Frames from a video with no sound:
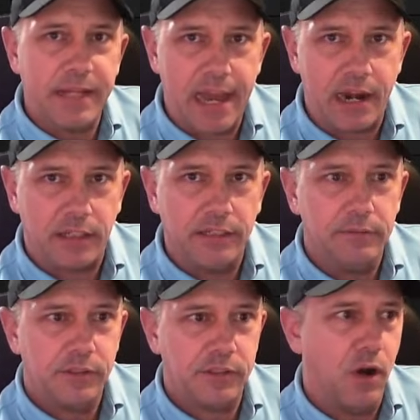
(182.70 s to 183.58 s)
mechanically,
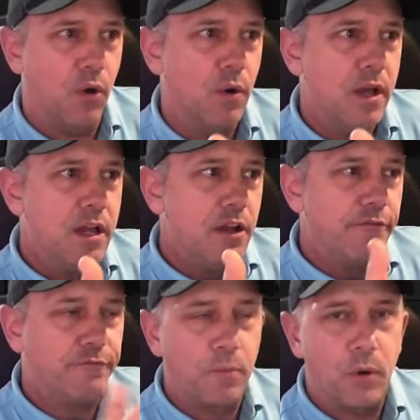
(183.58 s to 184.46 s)
so
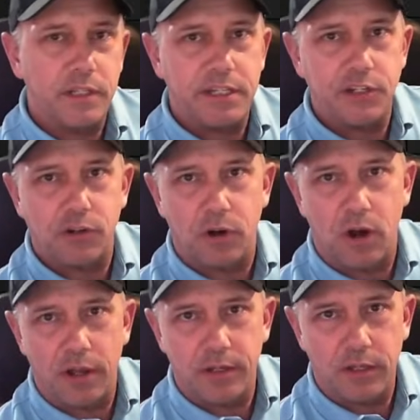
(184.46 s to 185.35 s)
4-point seizure
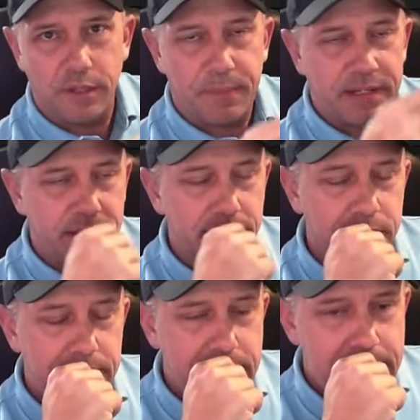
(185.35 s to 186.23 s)
on the
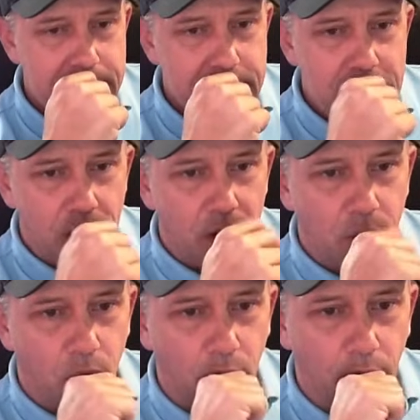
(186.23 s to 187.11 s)
pistons,
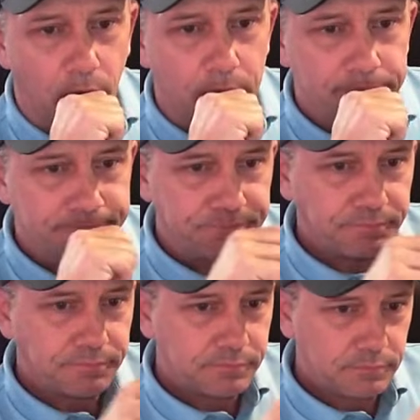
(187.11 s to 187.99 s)
or
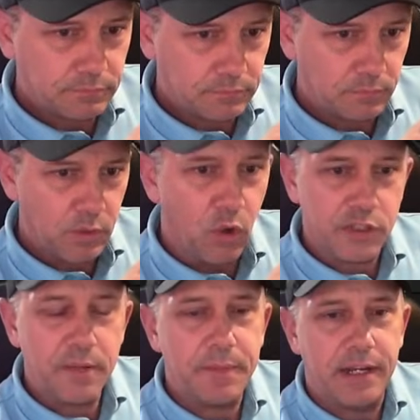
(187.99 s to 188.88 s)

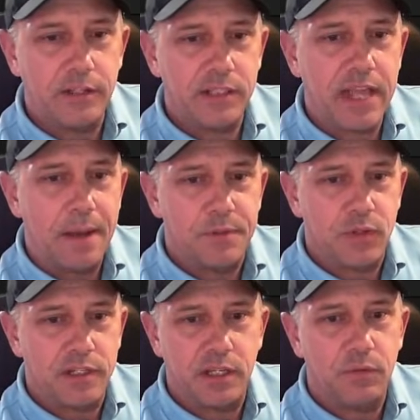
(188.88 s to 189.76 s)
something else has
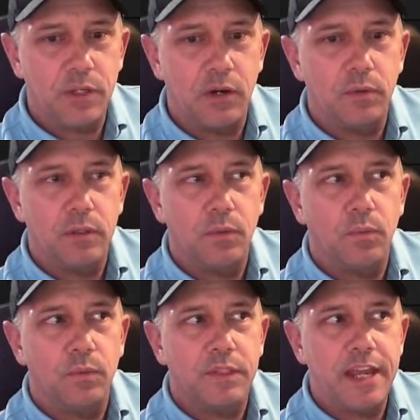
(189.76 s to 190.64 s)
happened. So I said,
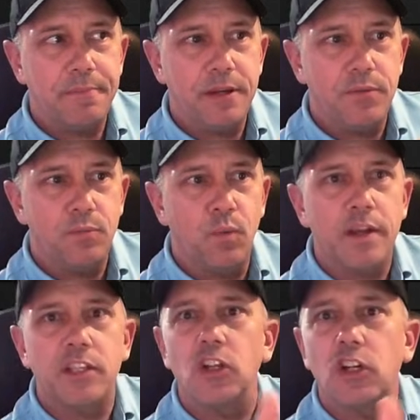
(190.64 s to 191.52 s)
take me,
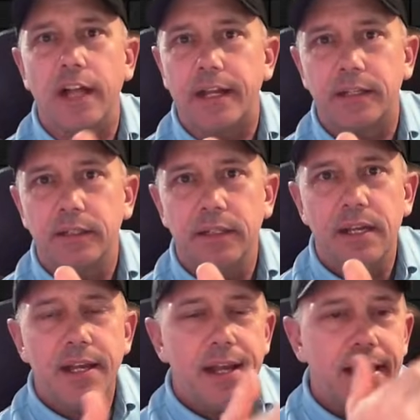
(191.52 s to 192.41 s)
what does it look like?
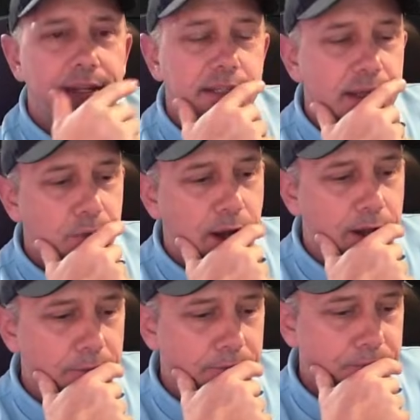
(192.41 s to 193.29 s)
And he said,
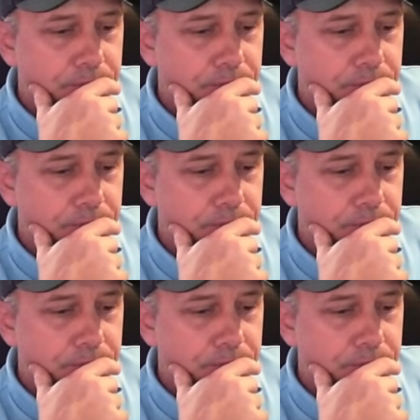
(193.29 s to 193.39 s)
well,